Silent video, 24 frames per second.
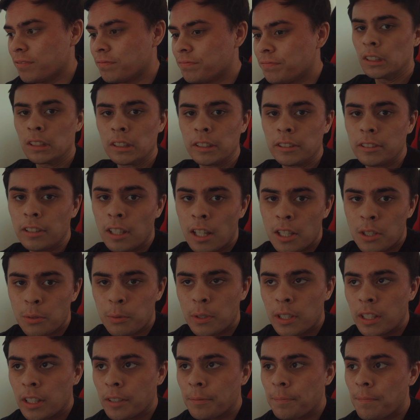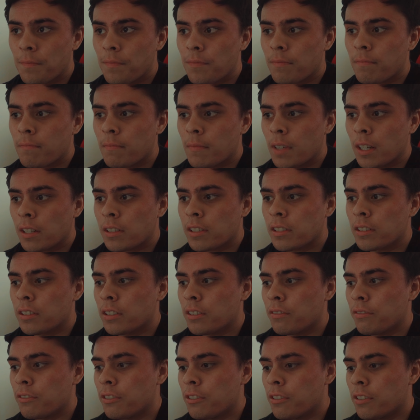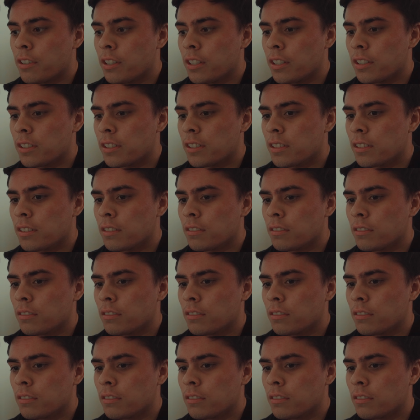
So last week, I actually did a few things,